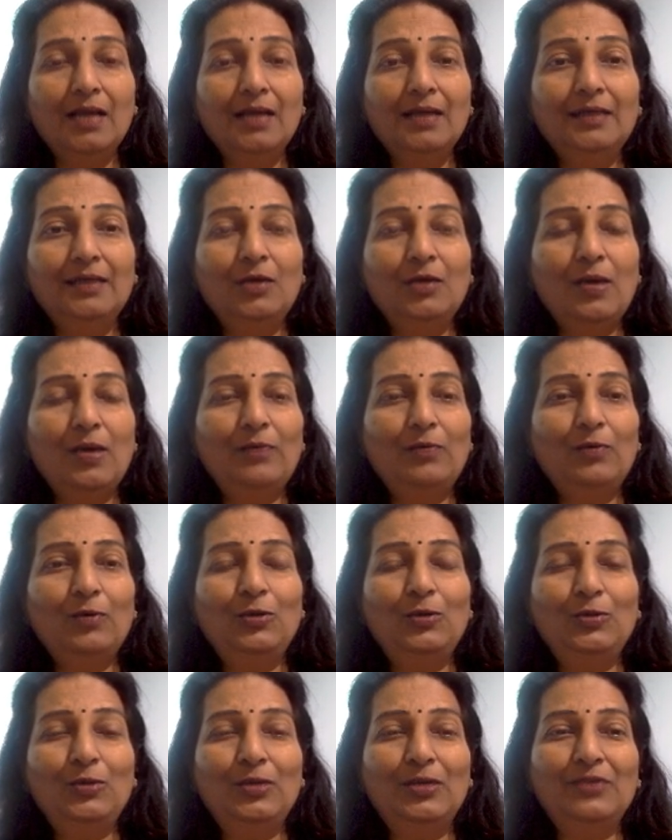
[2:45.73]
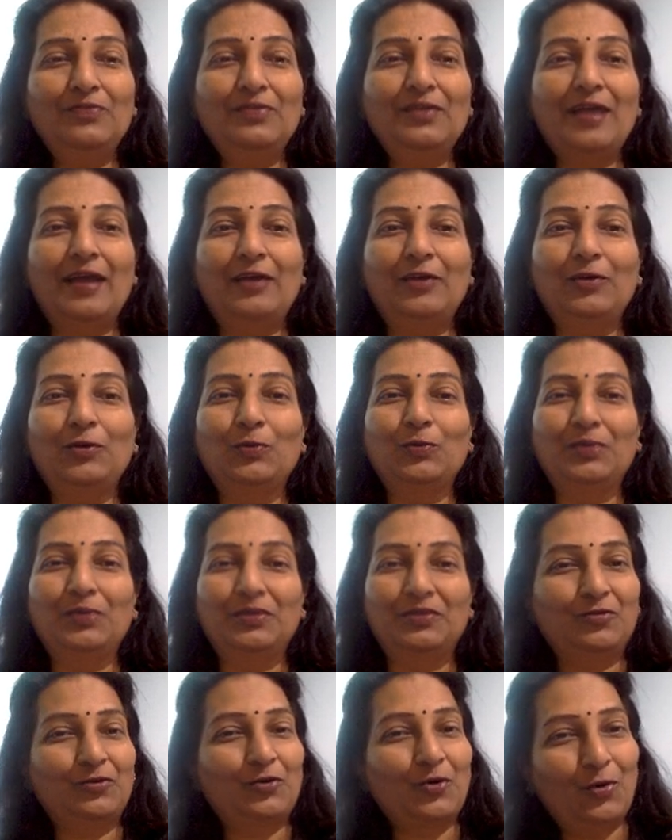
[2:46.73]
Now, I want to give an eye opener
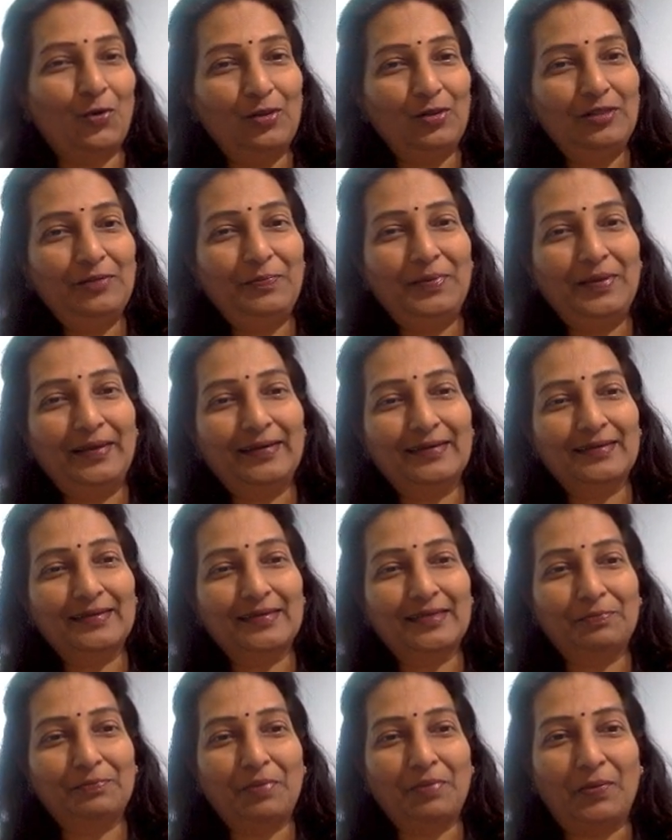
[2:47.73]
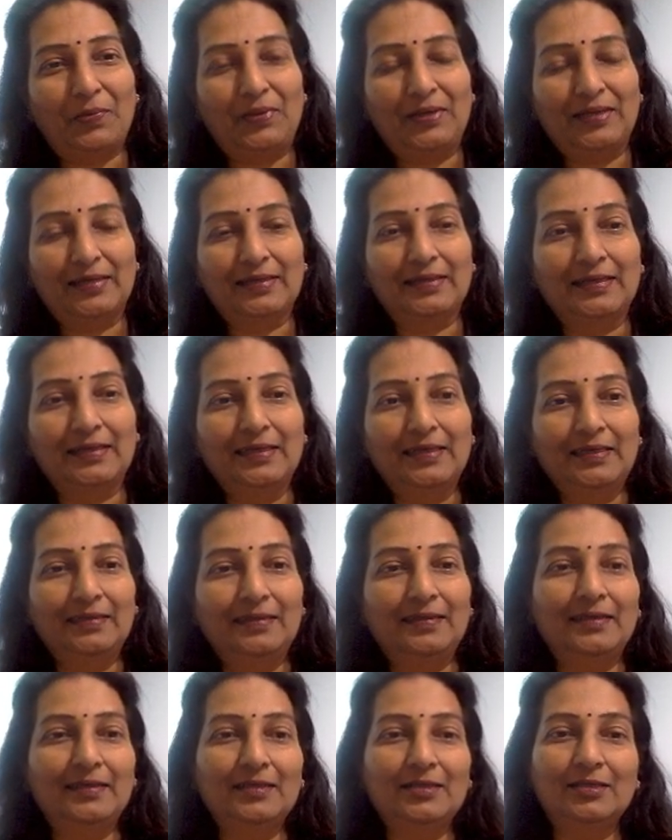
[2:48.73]
for all the parents and public.
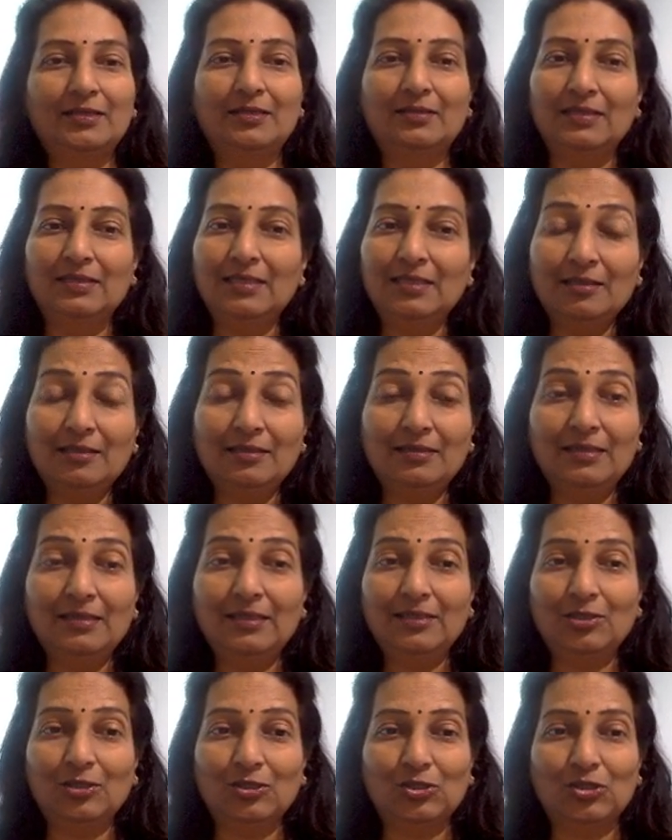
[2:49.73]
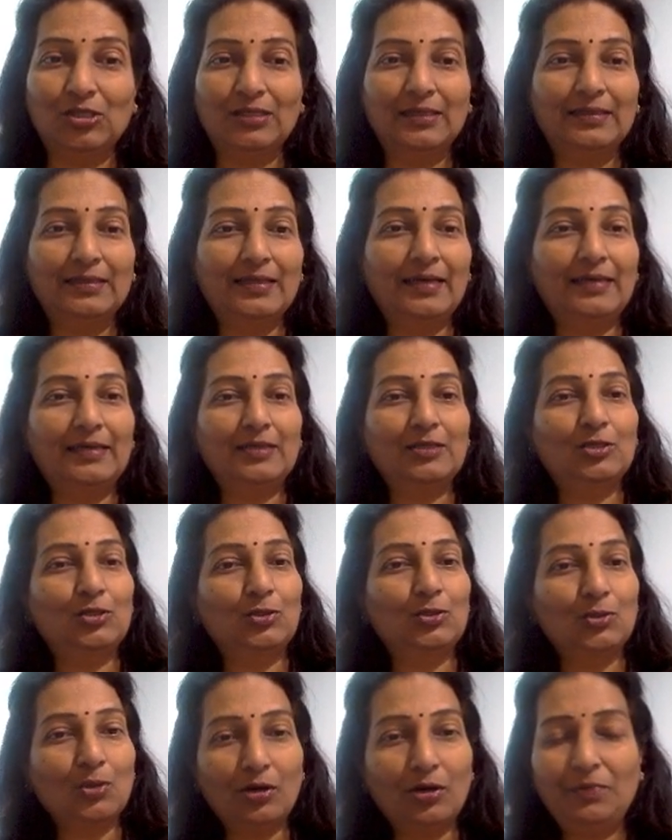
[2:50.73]
There is research that has
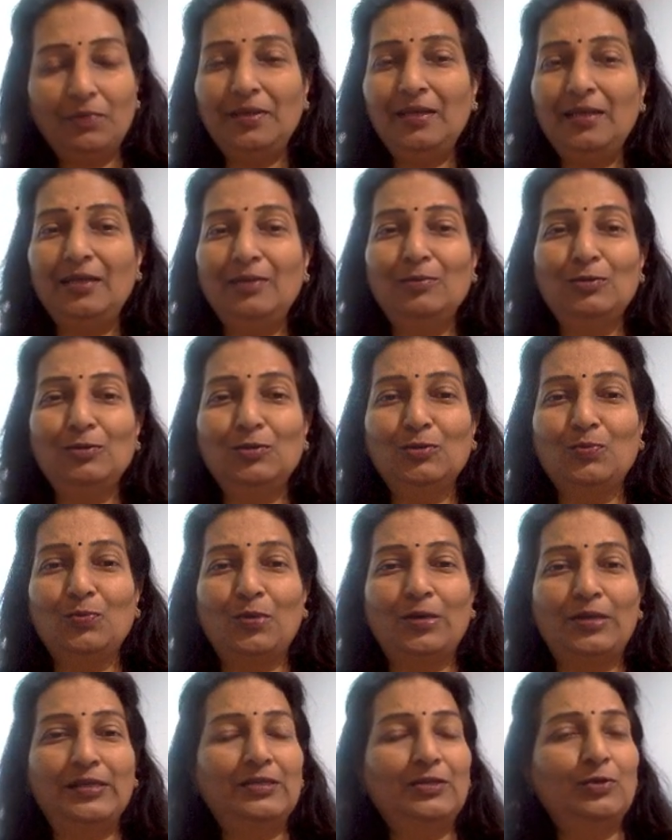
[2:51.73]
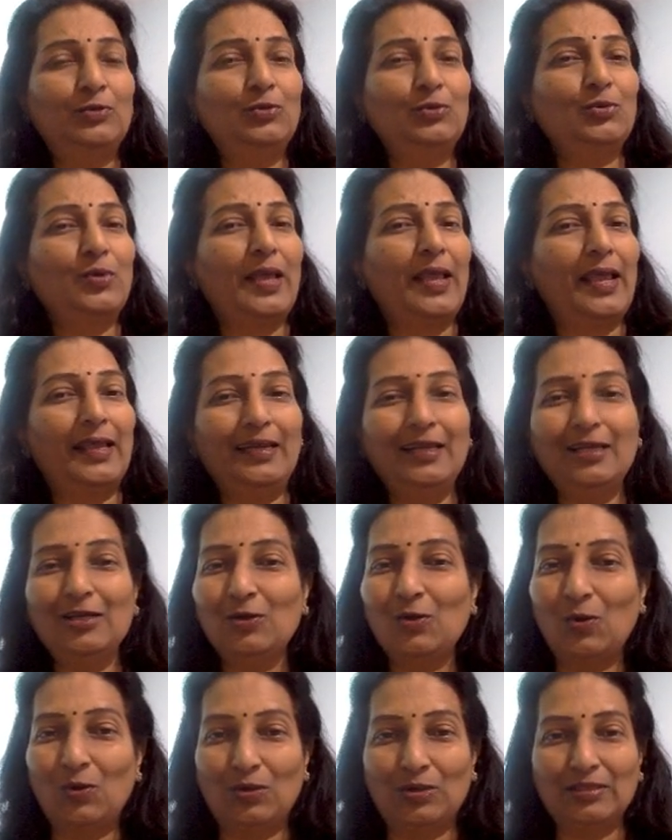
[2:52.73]
not been able to point out to any
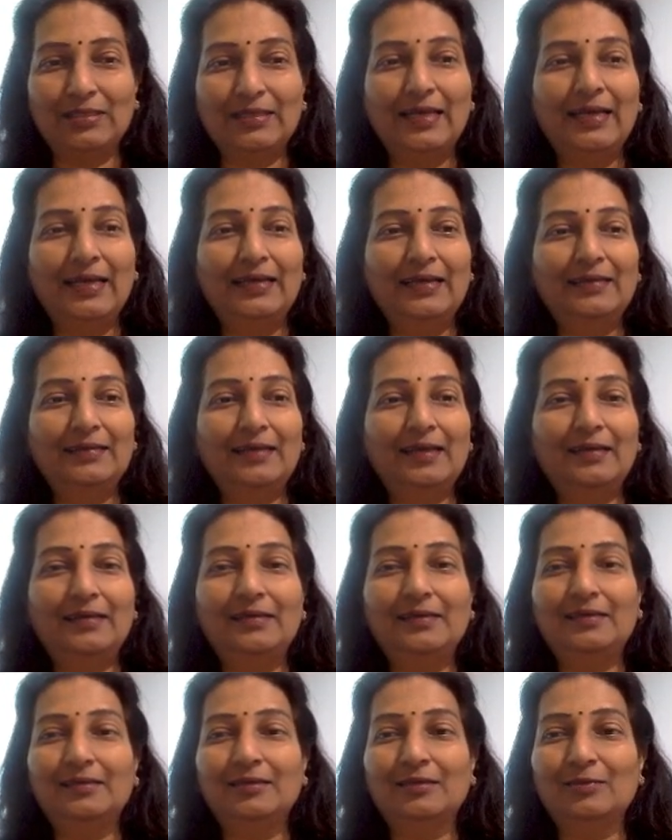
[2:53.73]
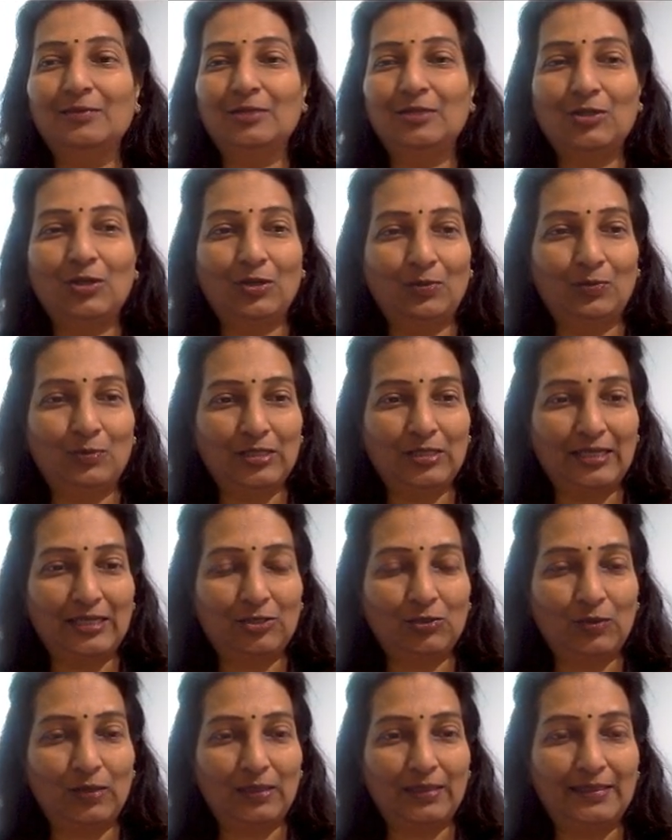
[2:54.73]
cause that determines
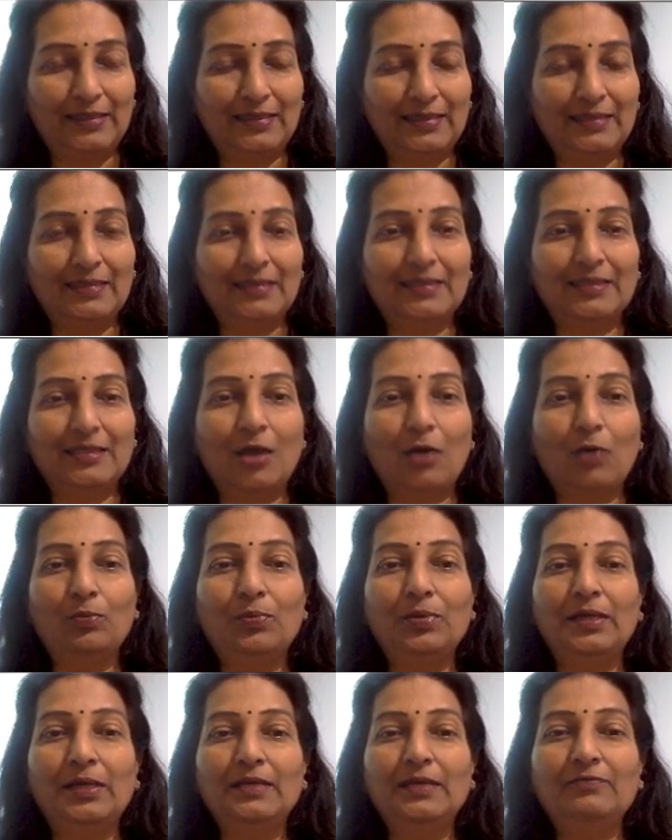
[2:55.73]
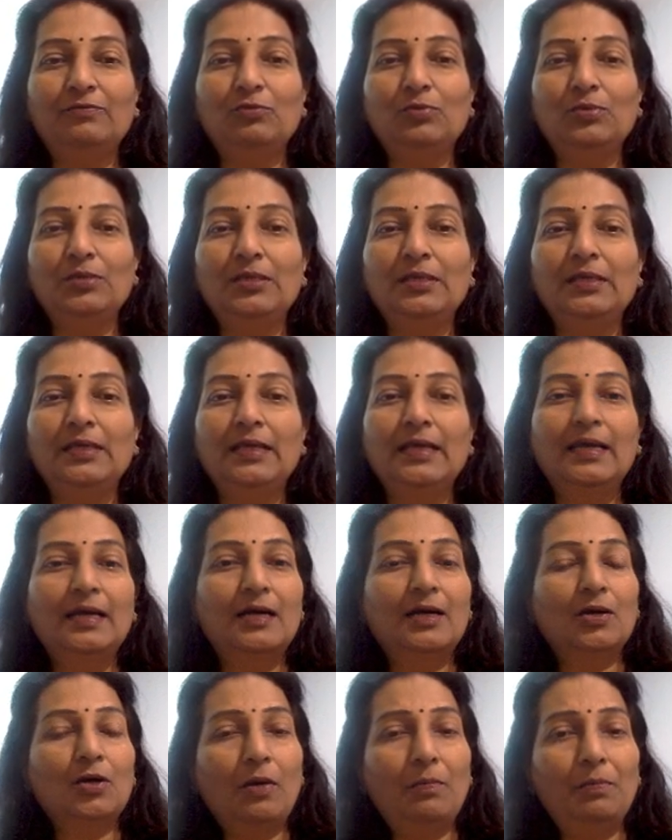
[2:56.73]
homosexuality. It is now believed to be
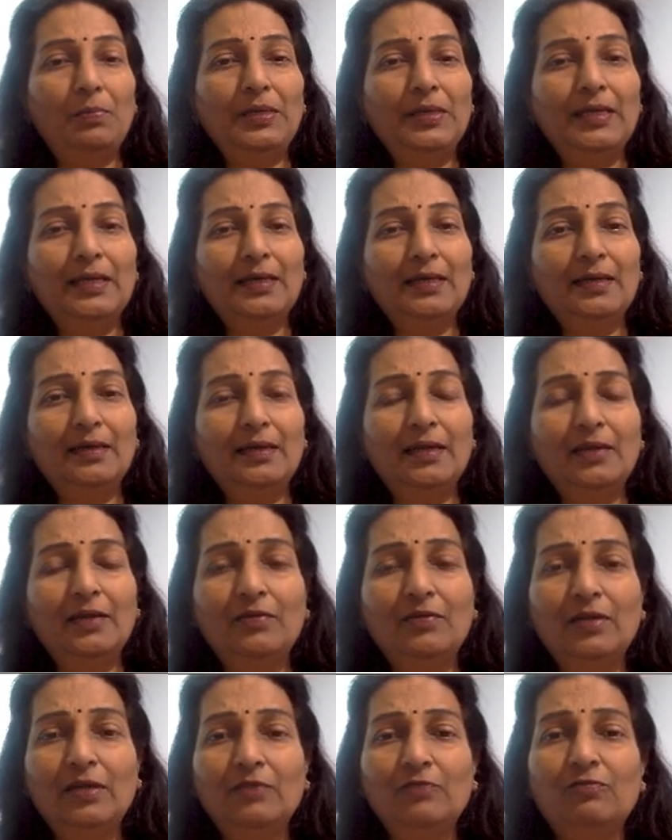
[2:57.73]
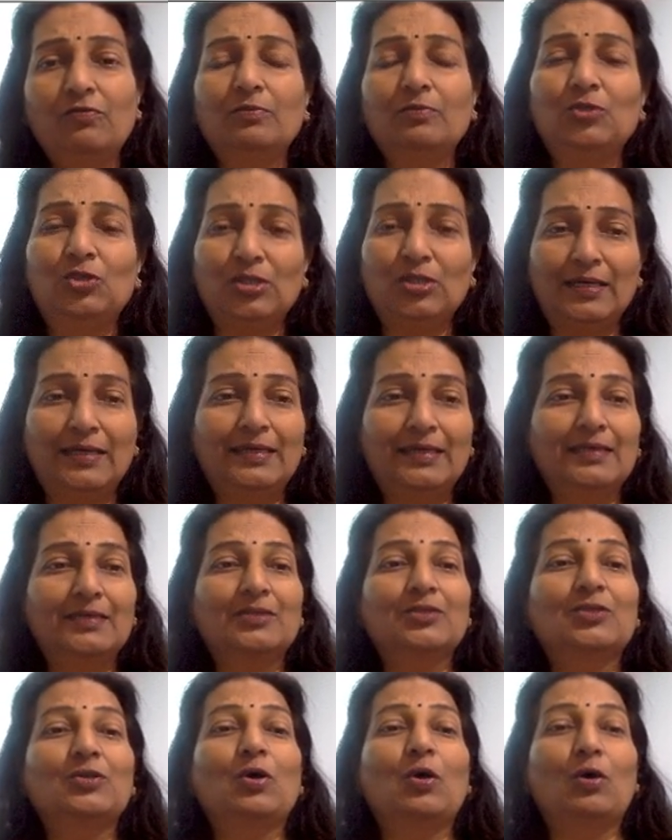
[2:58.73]
a complicated derivative from
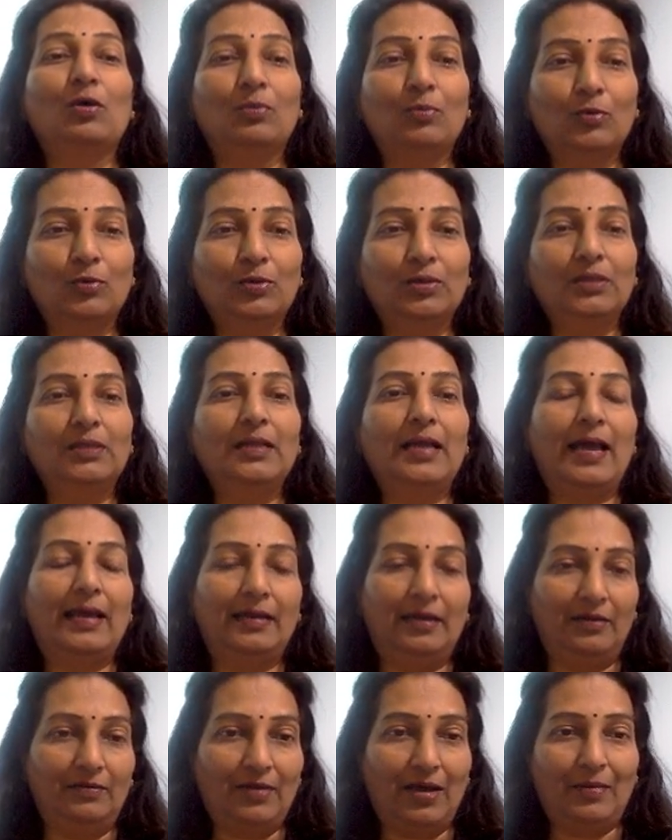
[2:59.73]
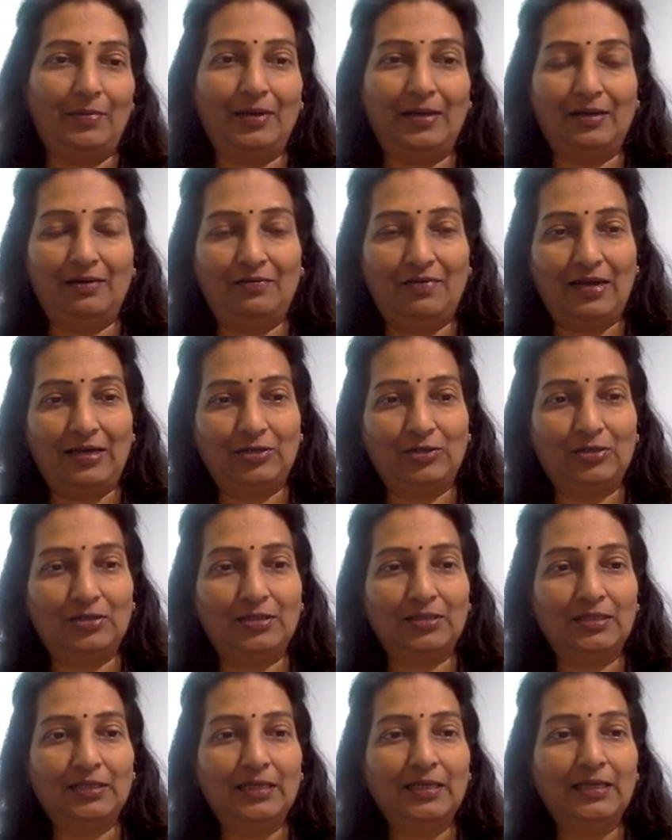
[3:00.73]
genetics, hormonal, and environmental factors.